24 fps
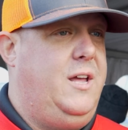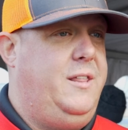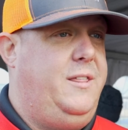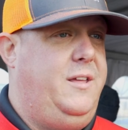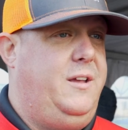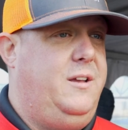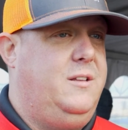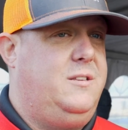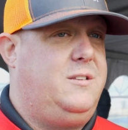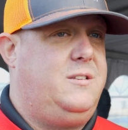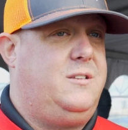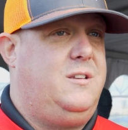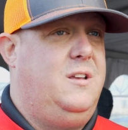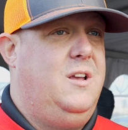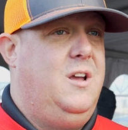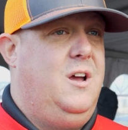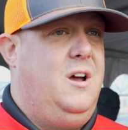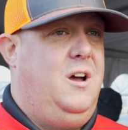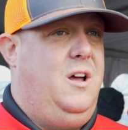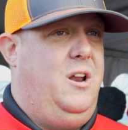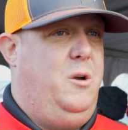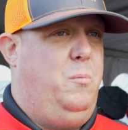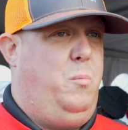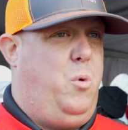I think it's
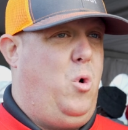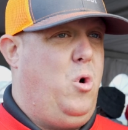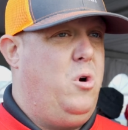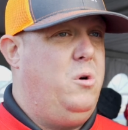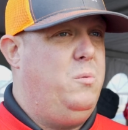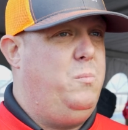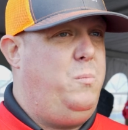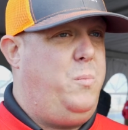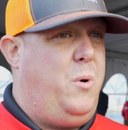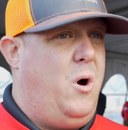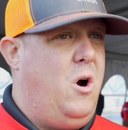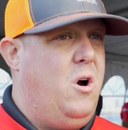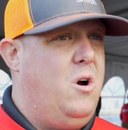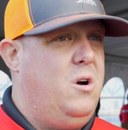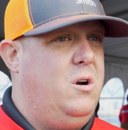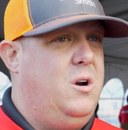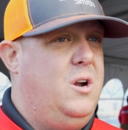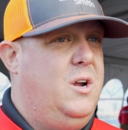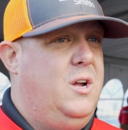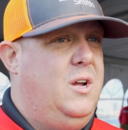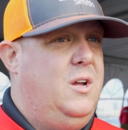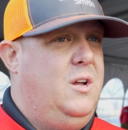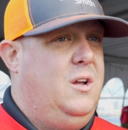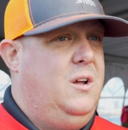an important part
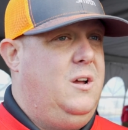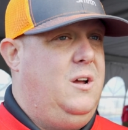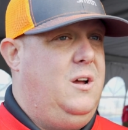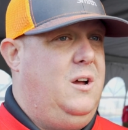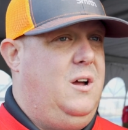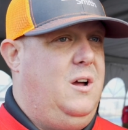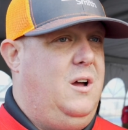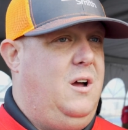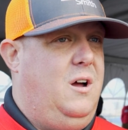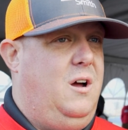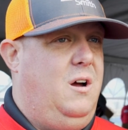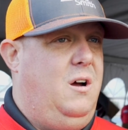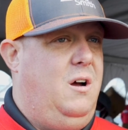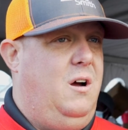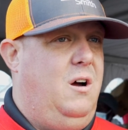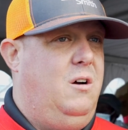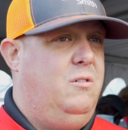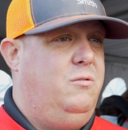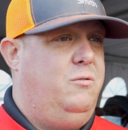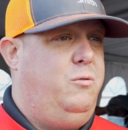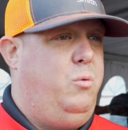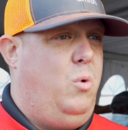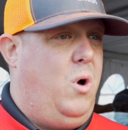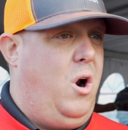
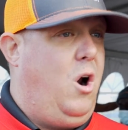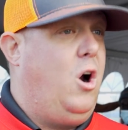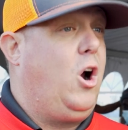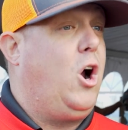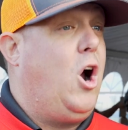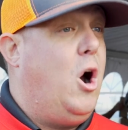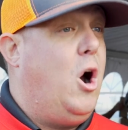of what our